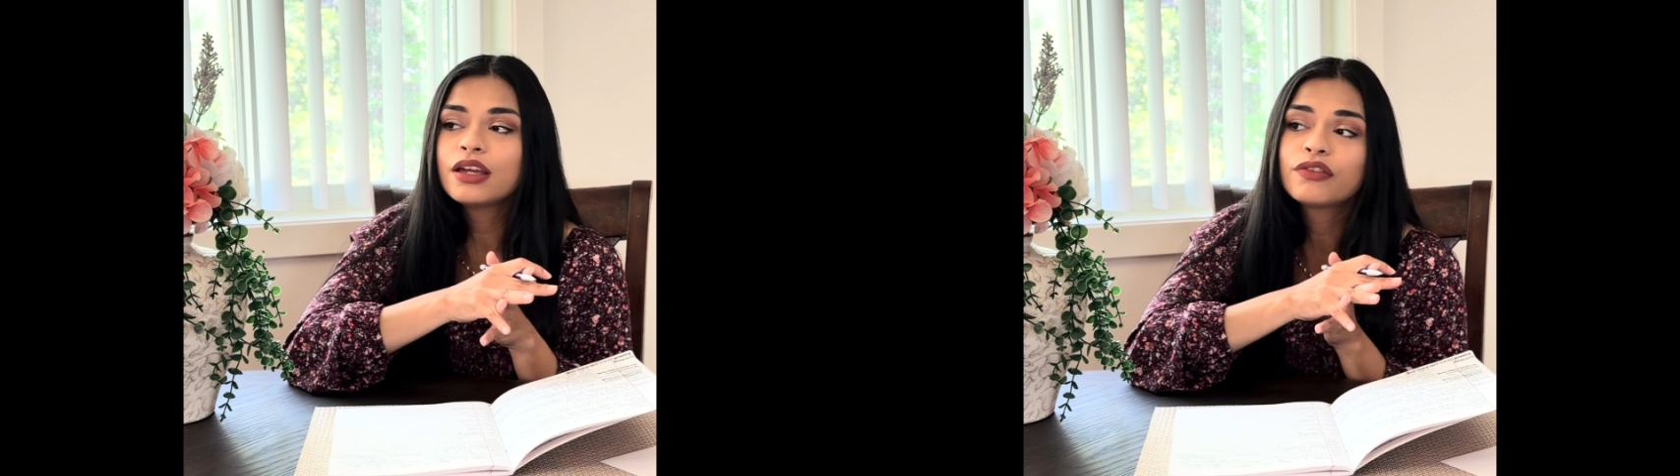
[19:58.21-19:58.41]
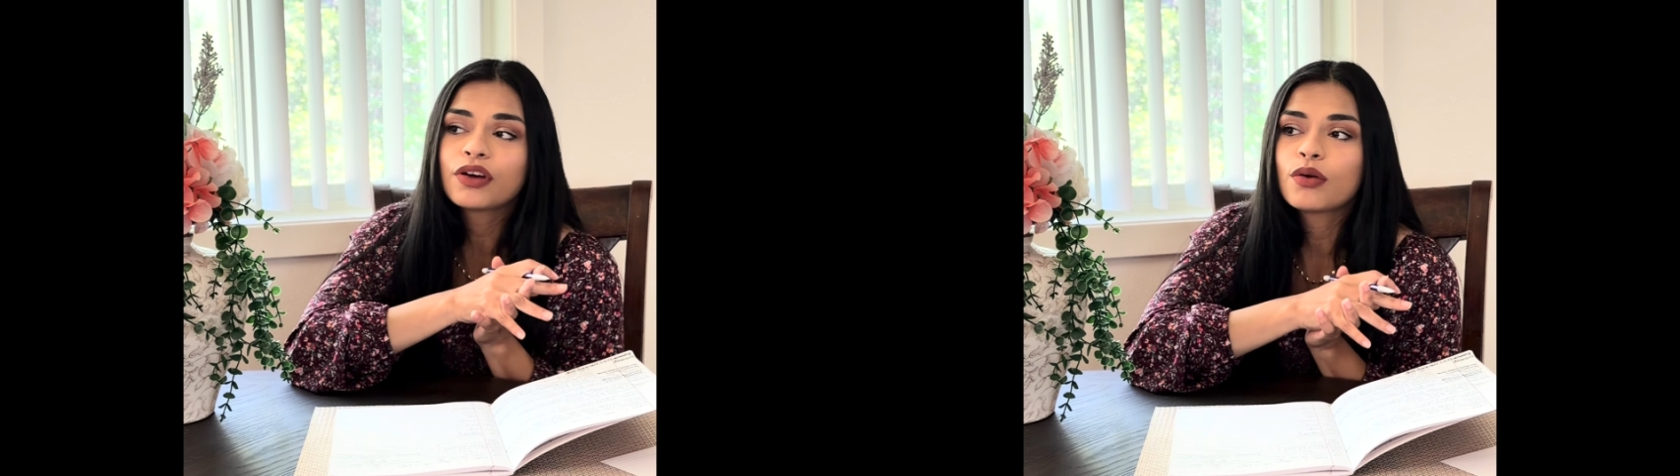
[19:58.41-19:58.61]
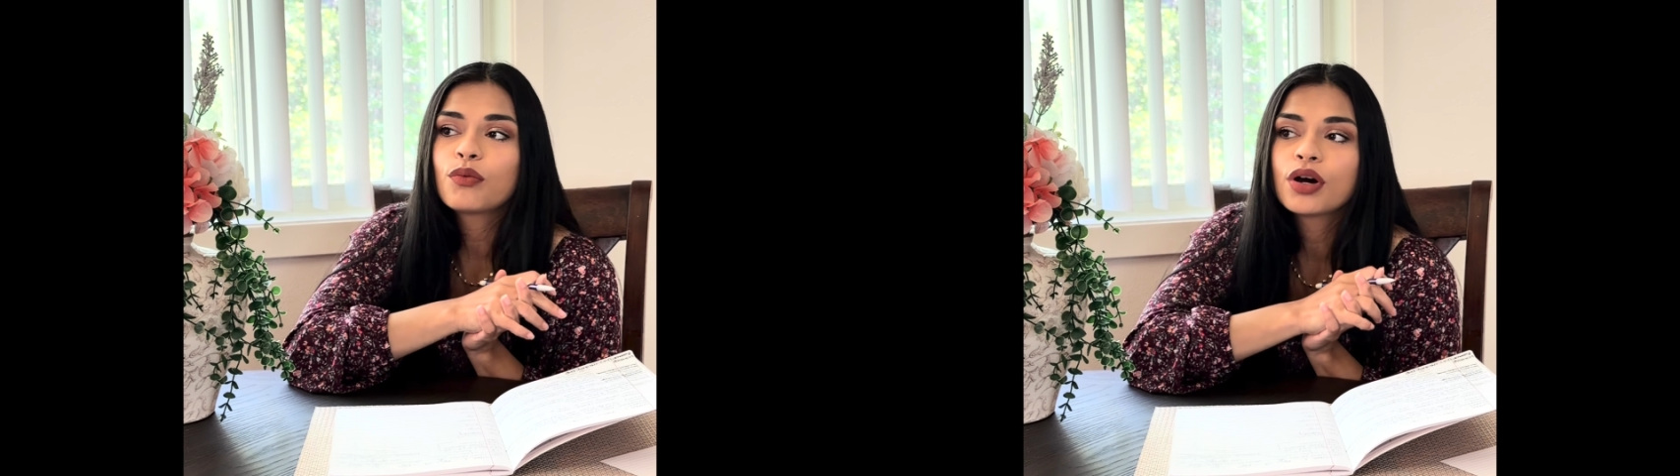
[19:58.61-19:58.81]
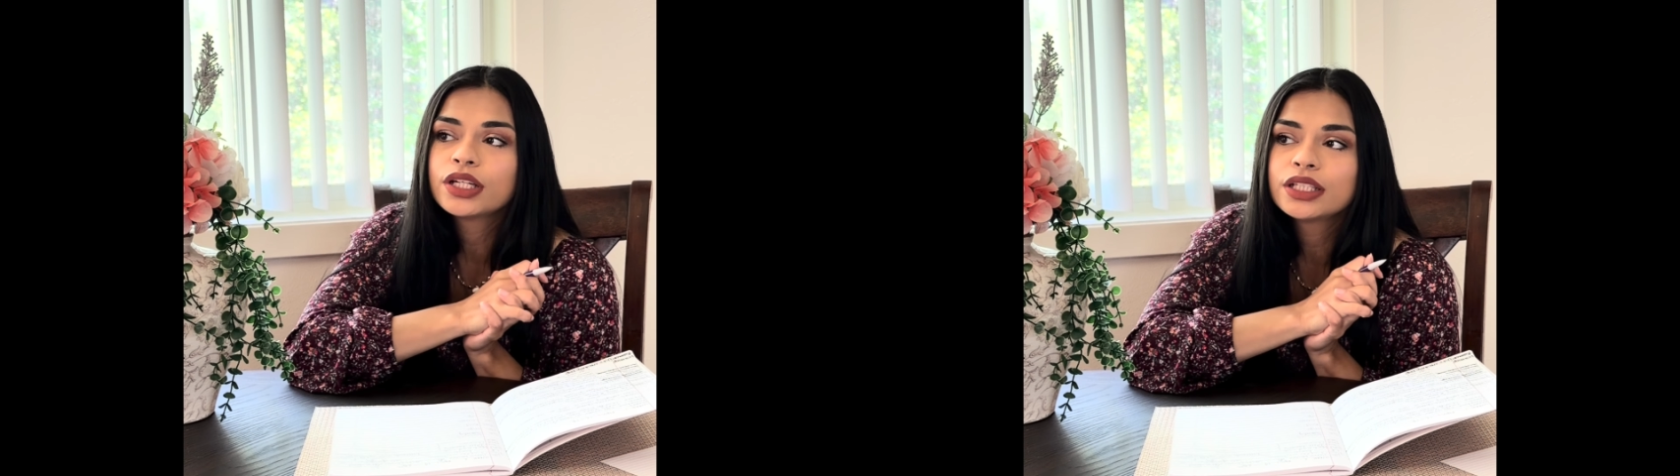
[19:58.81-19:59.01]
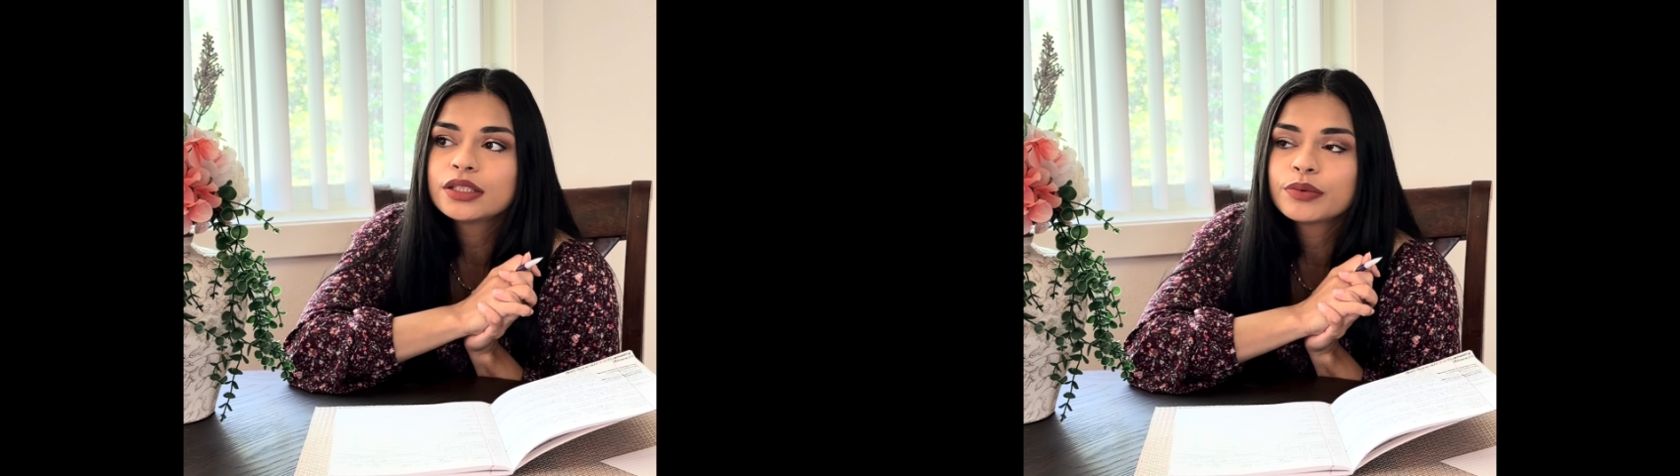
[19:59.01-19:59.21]
If I
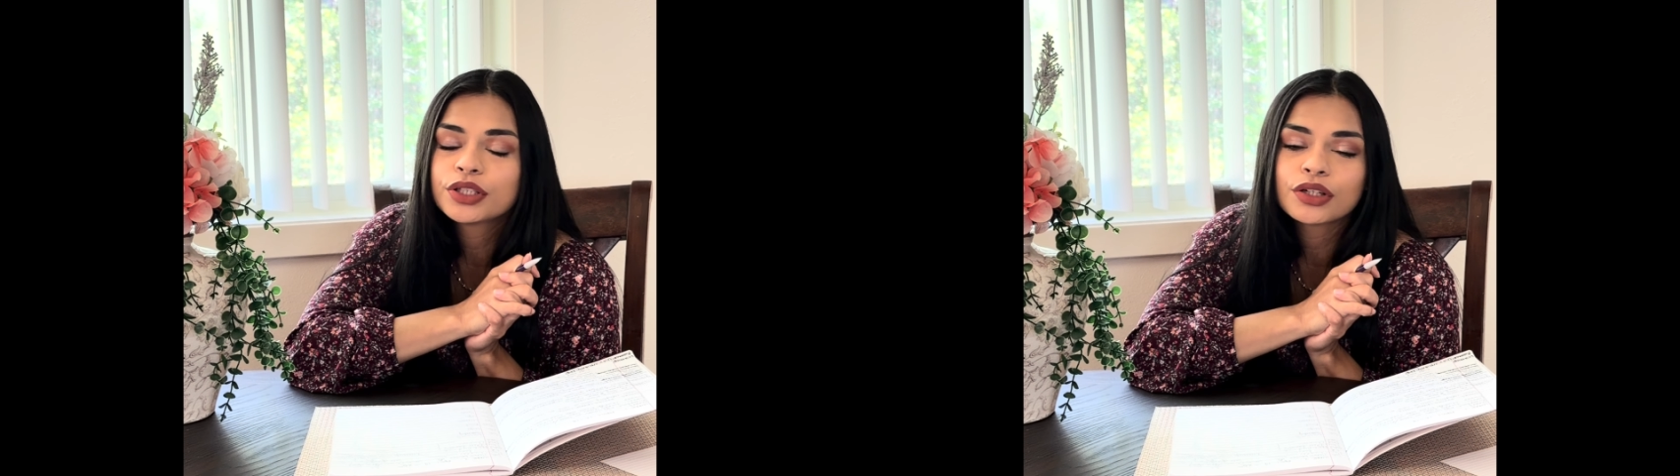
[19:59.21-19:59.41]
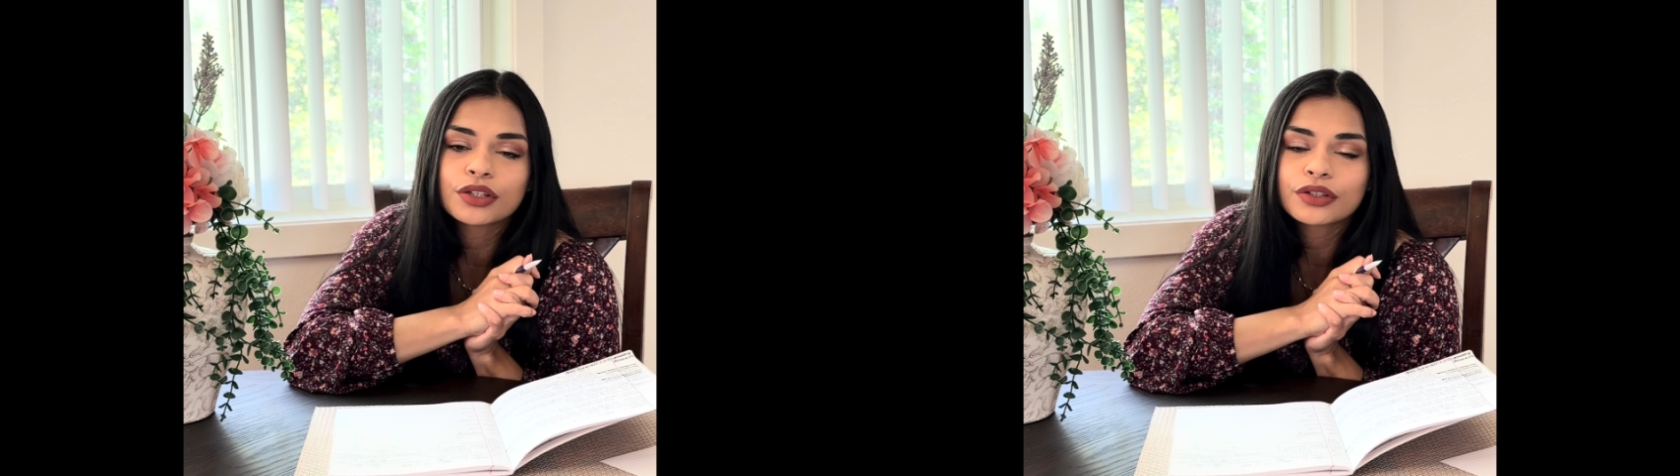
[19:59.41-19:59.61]
wanted to put it on a